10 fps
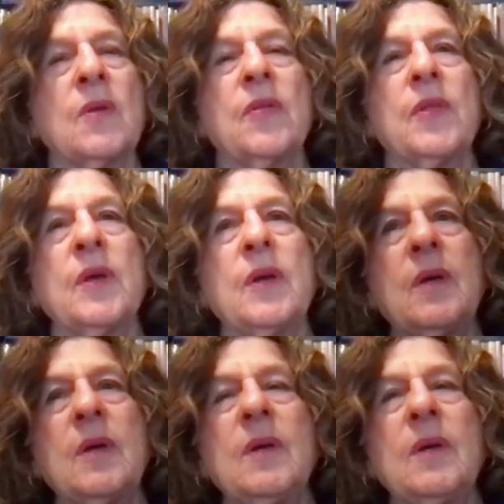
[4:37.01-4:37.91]

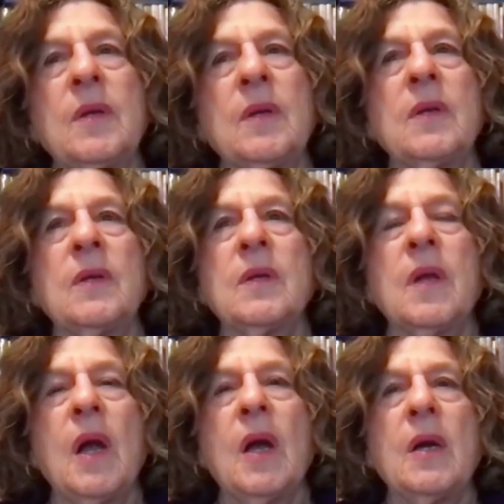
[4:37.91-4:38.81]
The
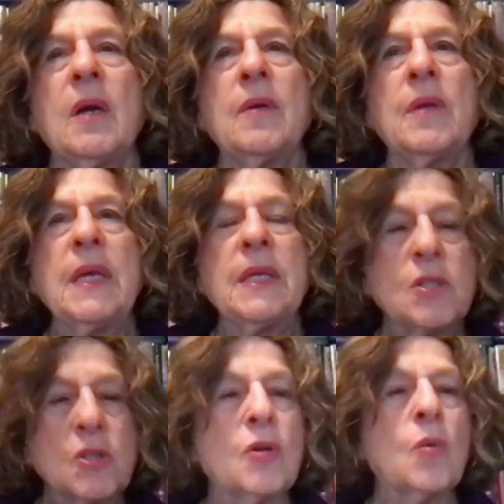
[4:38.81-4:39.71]

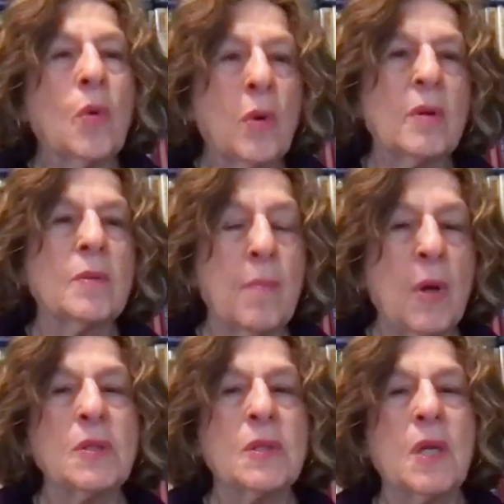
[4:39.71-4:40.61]
Eastern world
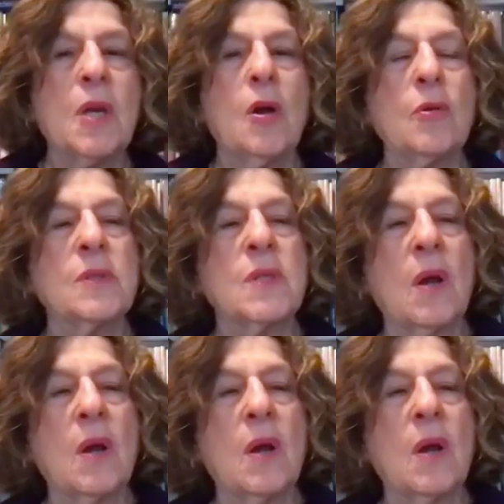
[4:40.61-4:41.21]
mostly goes